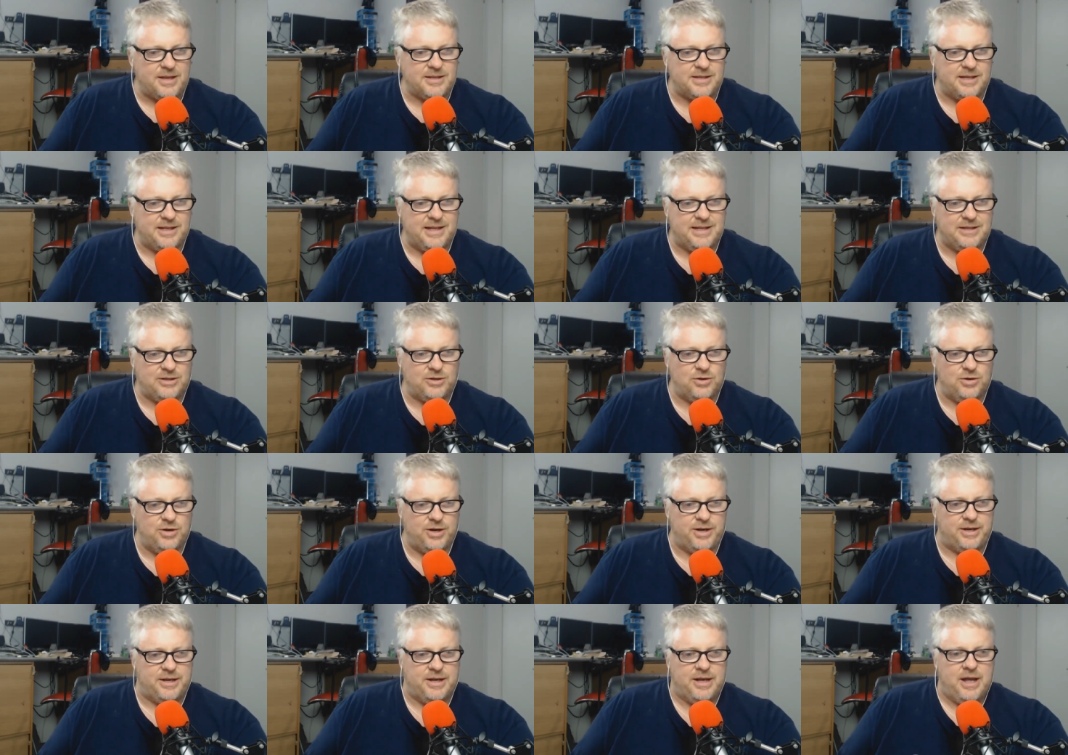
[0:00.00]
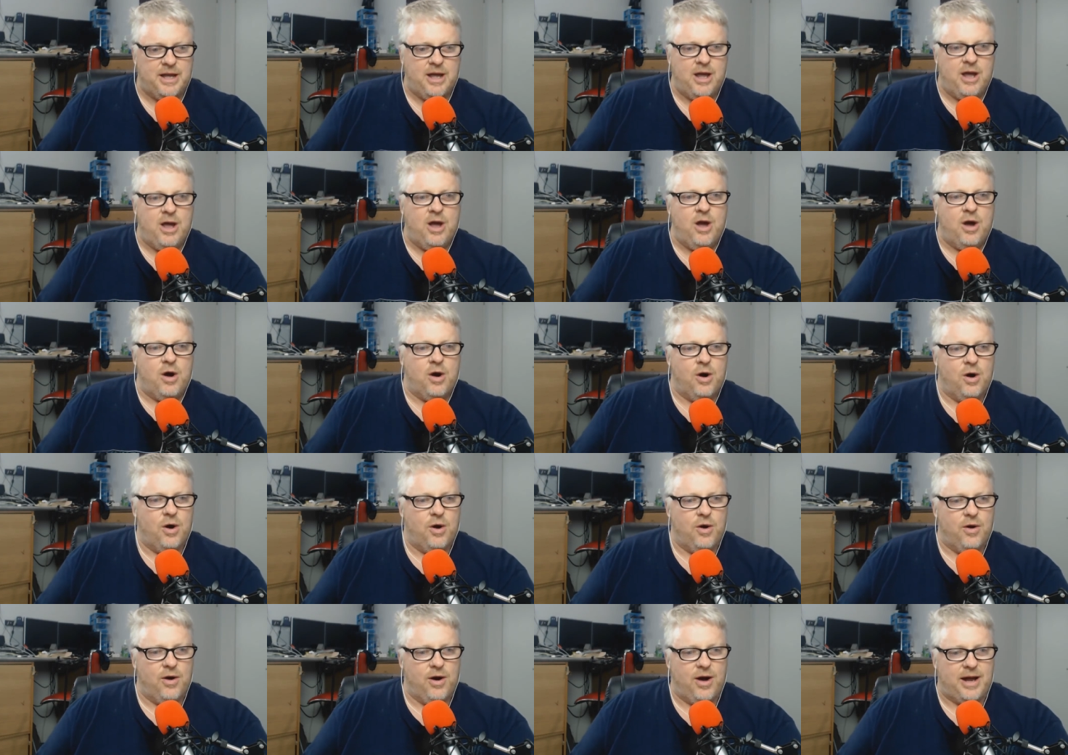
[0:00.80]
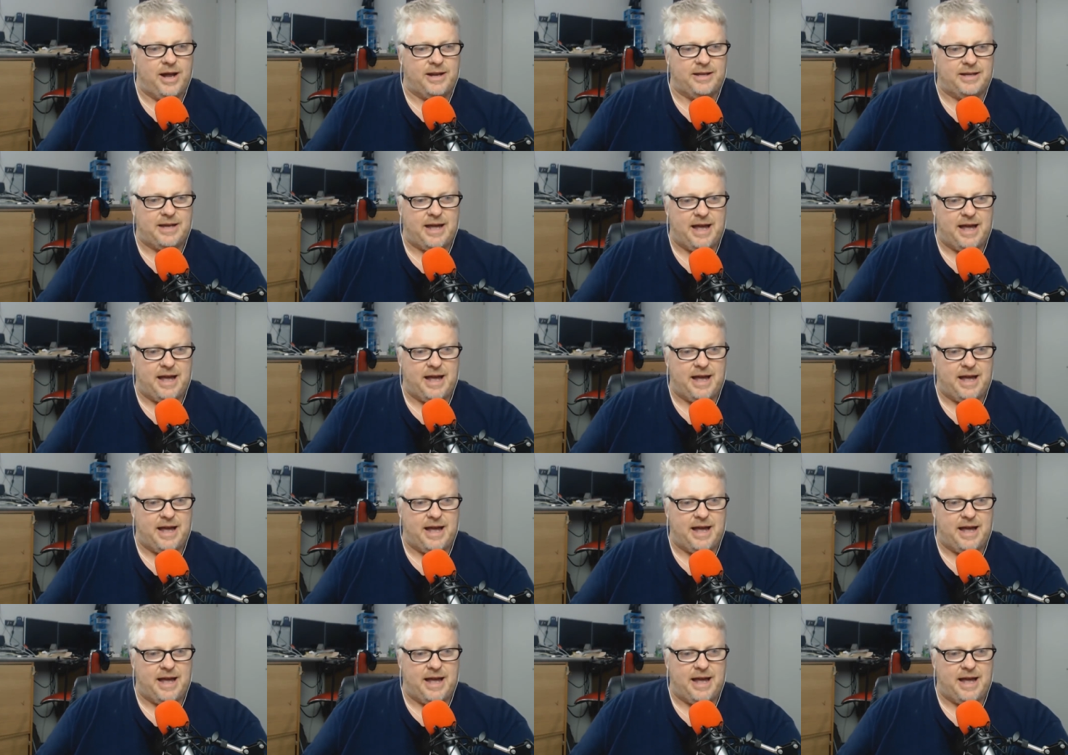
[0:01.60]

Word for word: So that's good. All right.